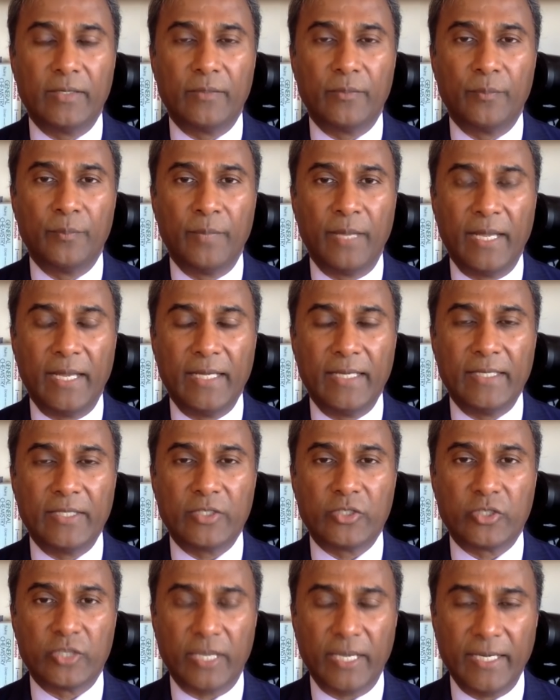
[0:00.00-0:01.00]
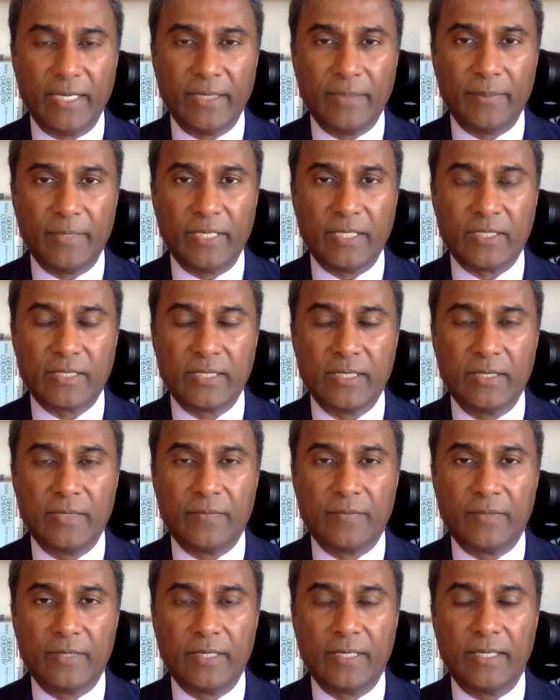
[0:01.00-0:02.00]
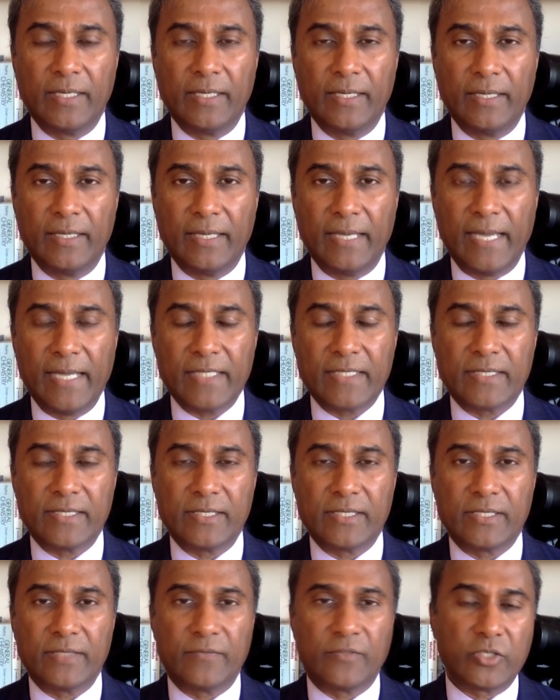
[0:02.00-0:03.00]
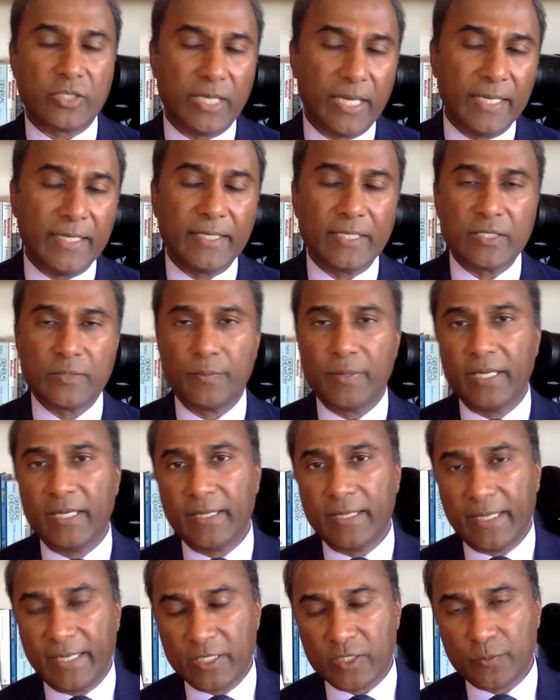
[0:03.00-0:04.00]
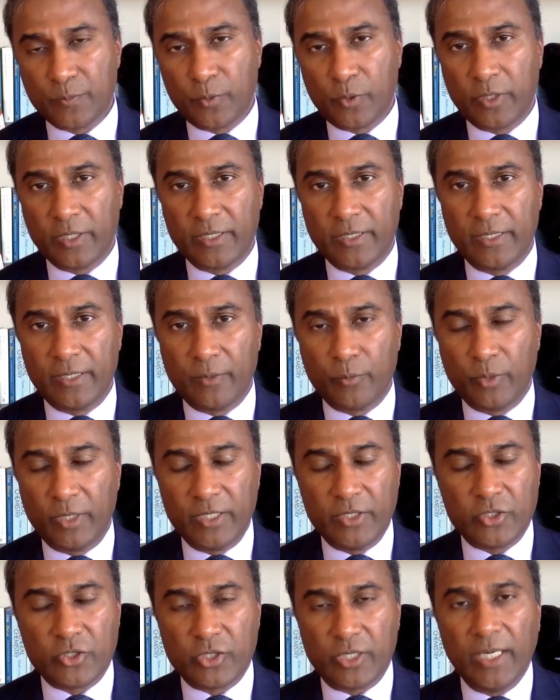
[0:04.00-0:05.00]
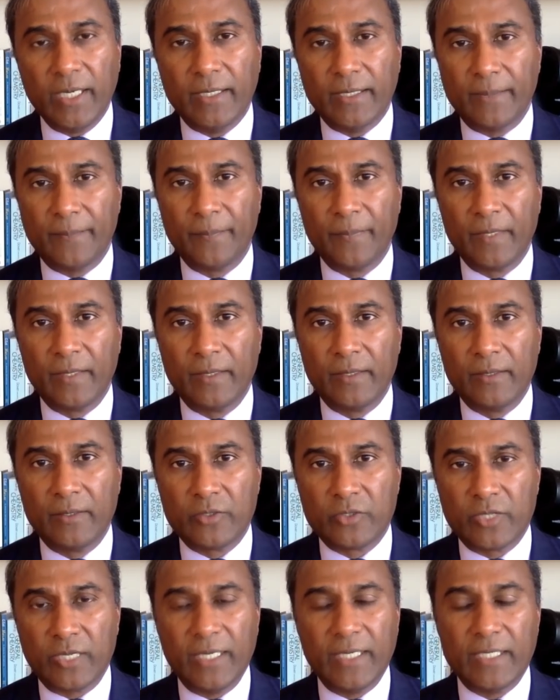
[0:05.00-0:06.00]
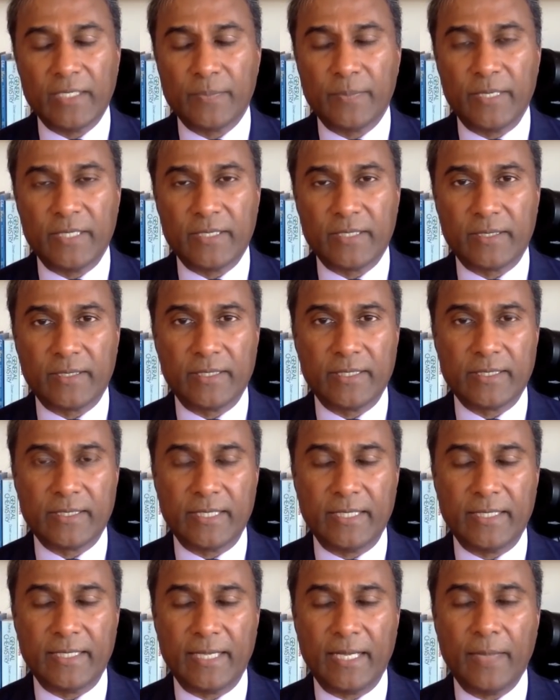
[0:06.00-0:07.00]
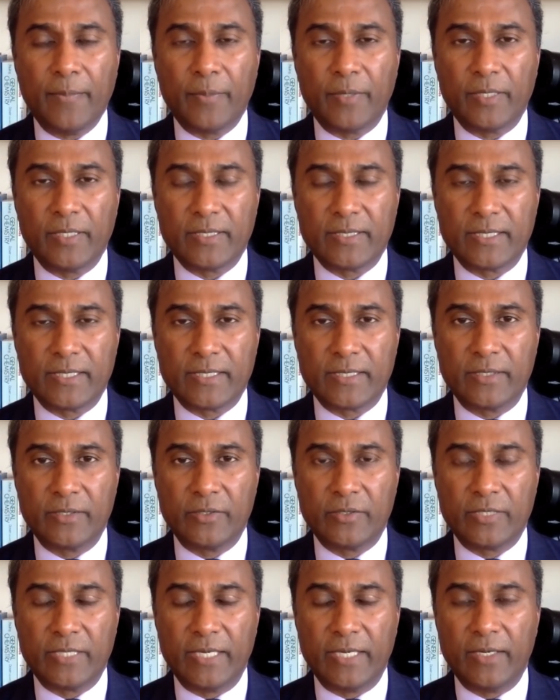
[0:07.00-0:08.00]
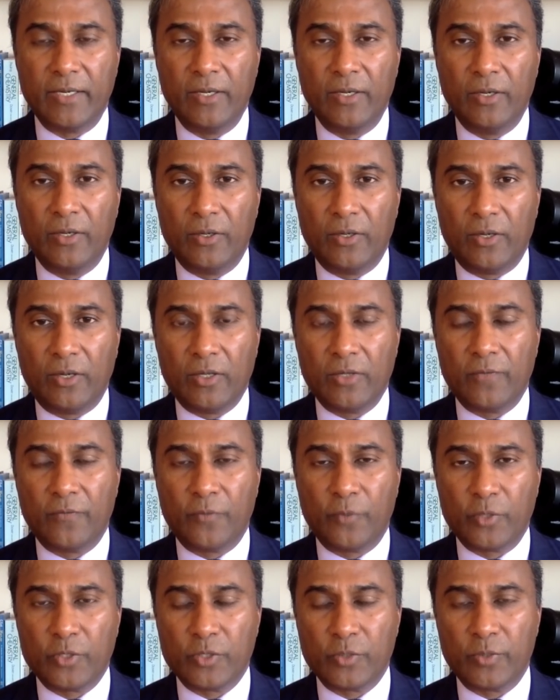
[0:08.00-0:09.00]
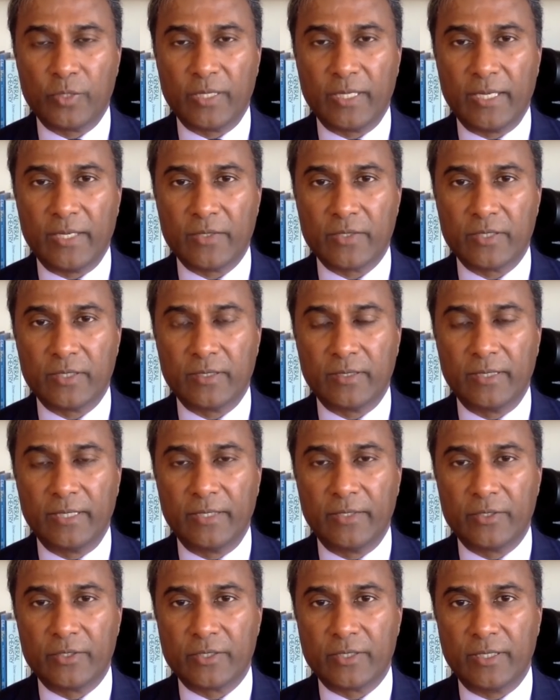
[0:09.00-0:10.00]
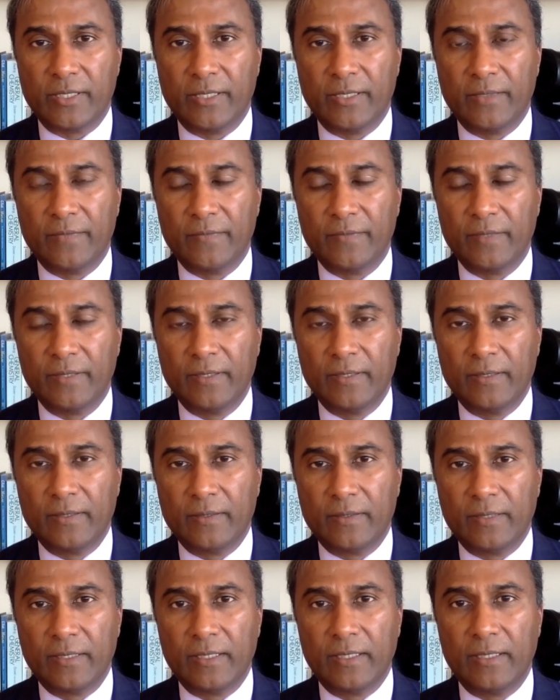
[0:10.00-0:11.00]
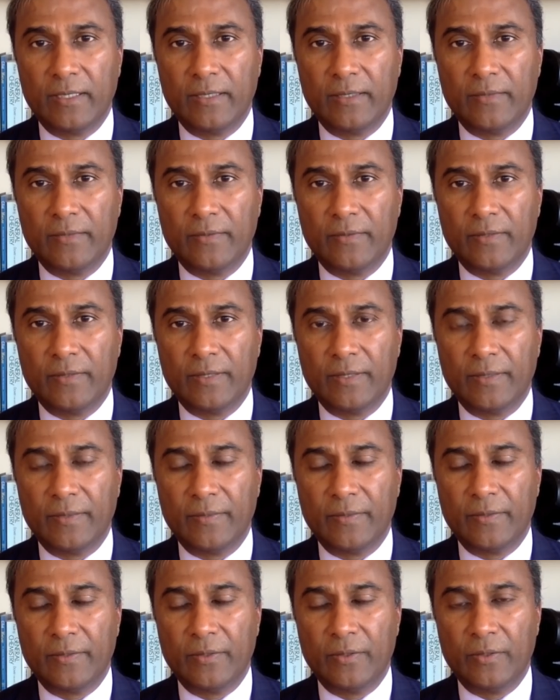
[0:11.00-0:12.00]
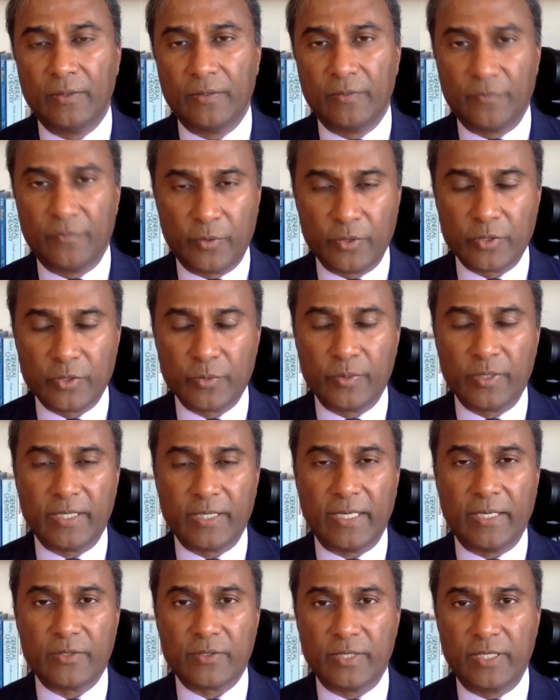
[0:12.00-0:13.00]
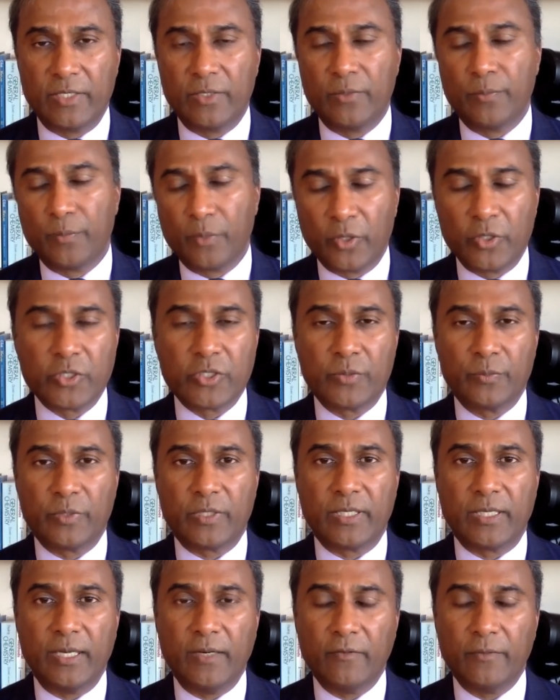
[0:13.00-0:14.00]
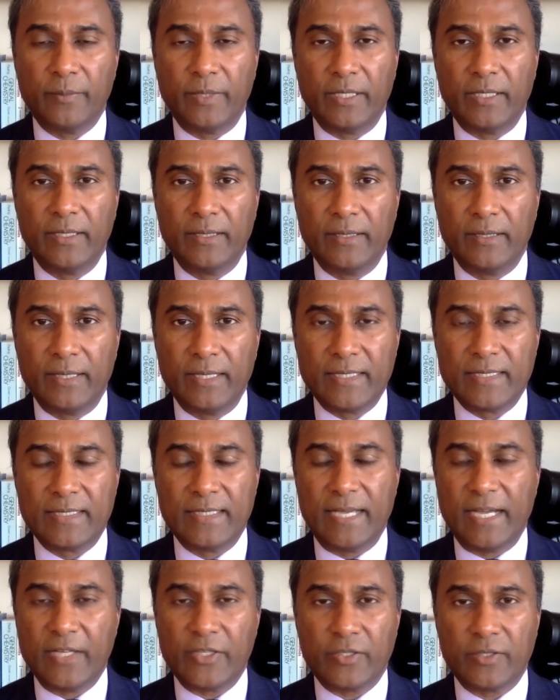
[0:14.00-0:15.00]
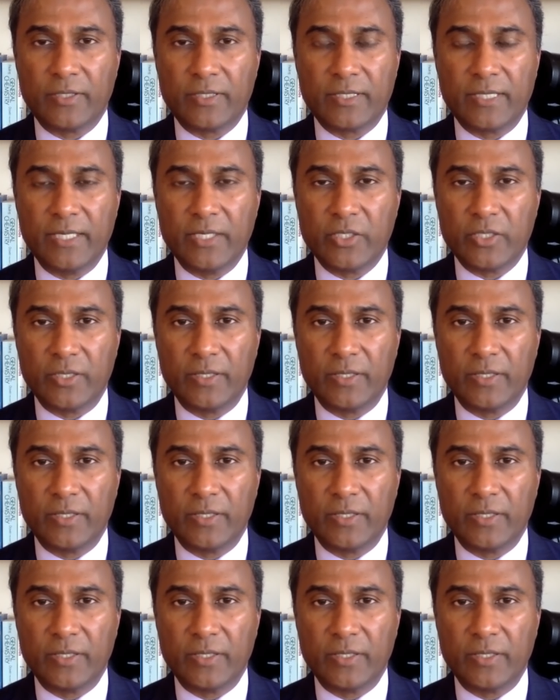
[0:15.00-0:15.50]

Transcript: made in China means the essence of China is being exported here. What is China? China is basically state capitalist. It's you take all the Fortune 1000 leaders of the Fortune 1000 and you merge them with the government. It's nationalization.